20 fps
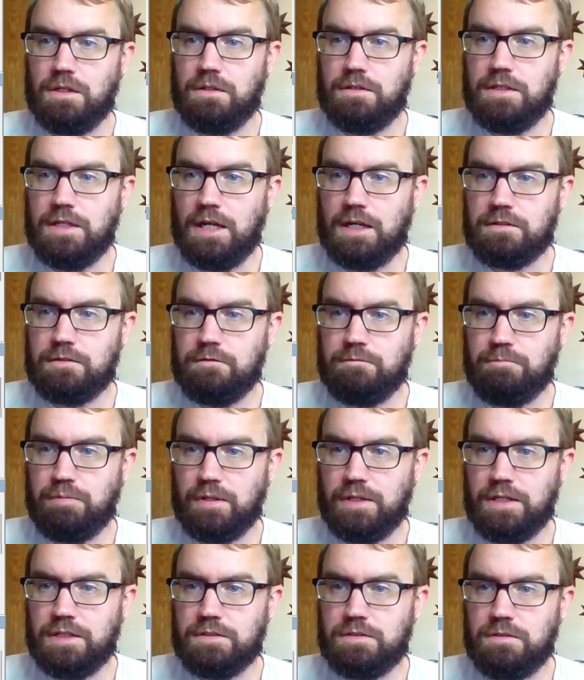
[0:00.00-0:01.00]
The act of
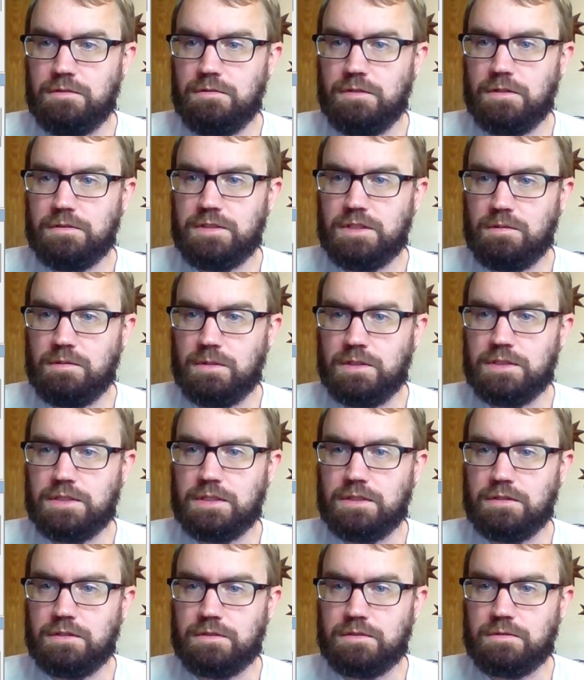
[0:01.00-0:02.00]
playing 2 notes at once
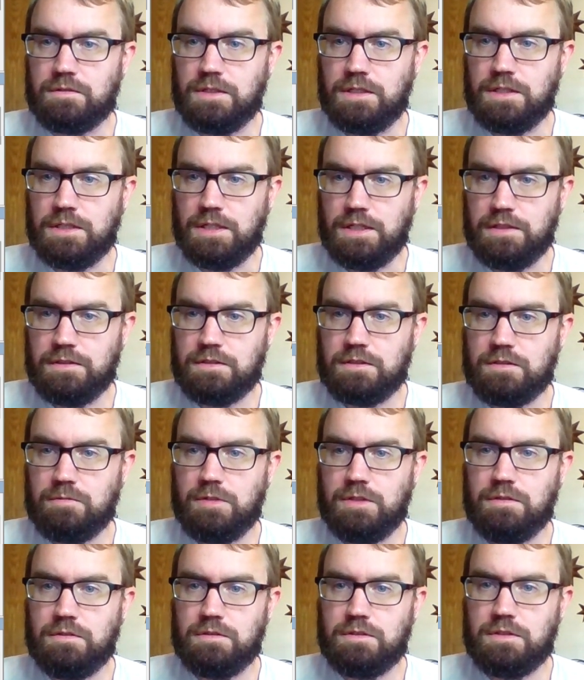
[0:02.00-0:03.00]
on a stringed
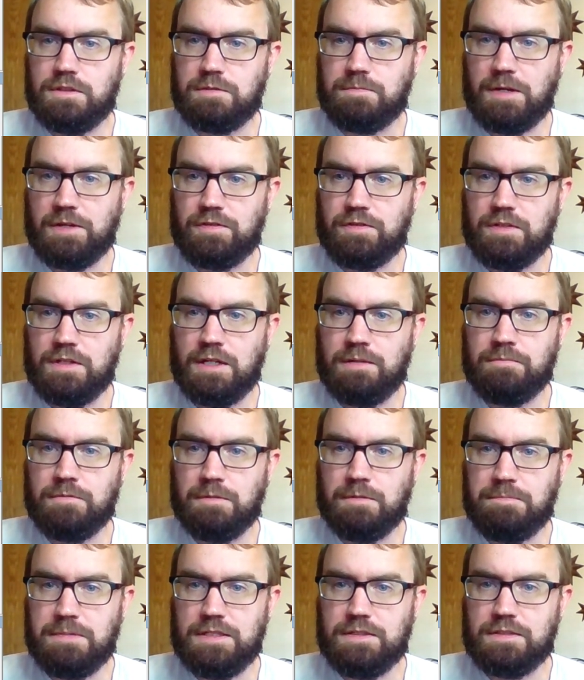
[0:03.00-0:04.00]
instrument, despite the name,
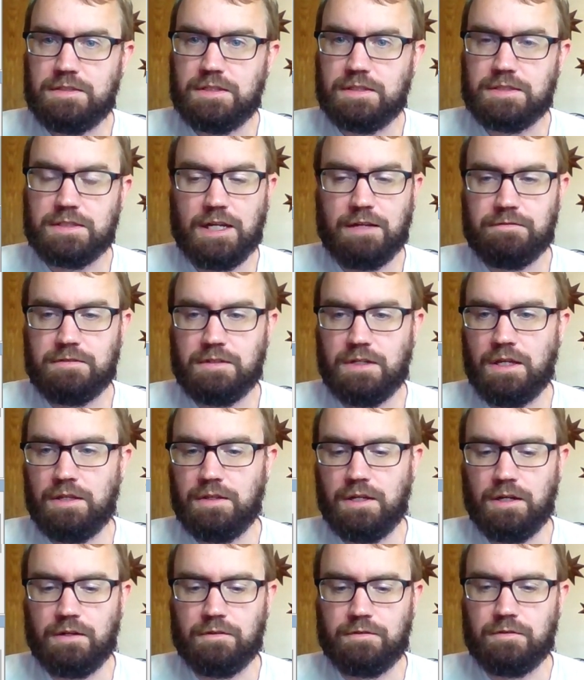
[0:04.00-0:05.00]
the piece doesn't have to end
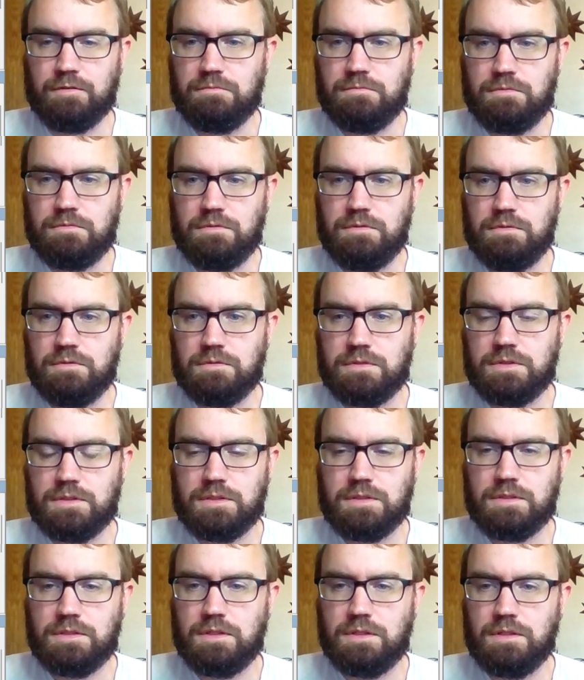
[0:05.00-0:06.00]
there. So
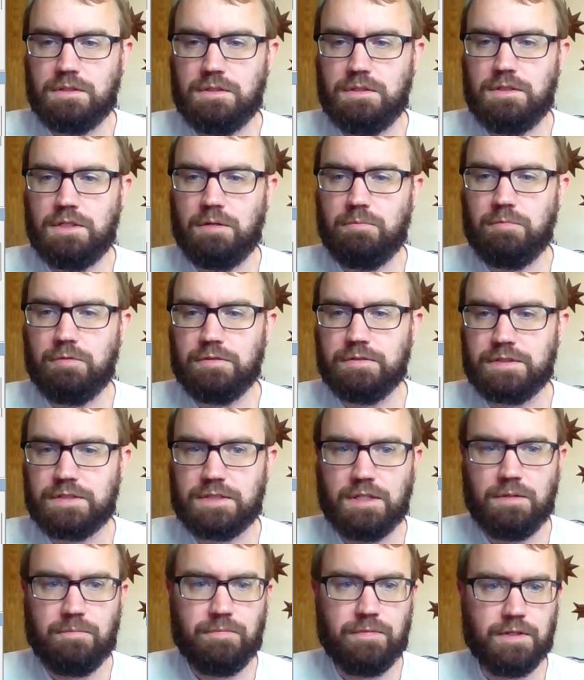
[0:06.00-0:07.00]
double
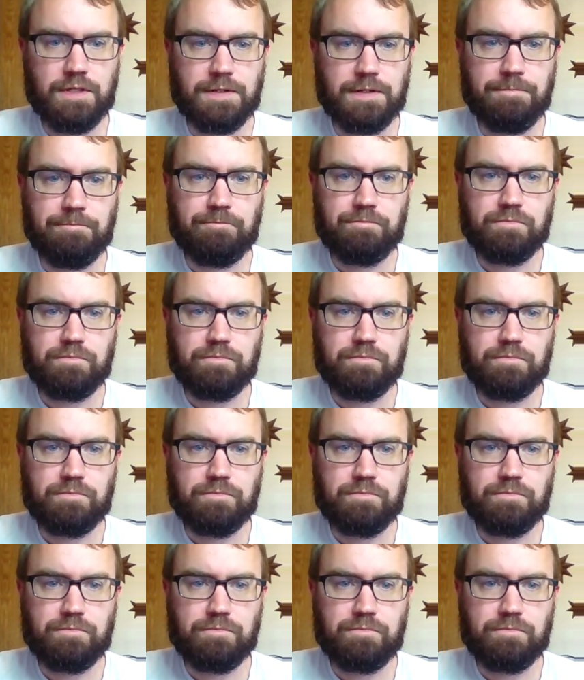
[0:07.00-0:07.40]
something.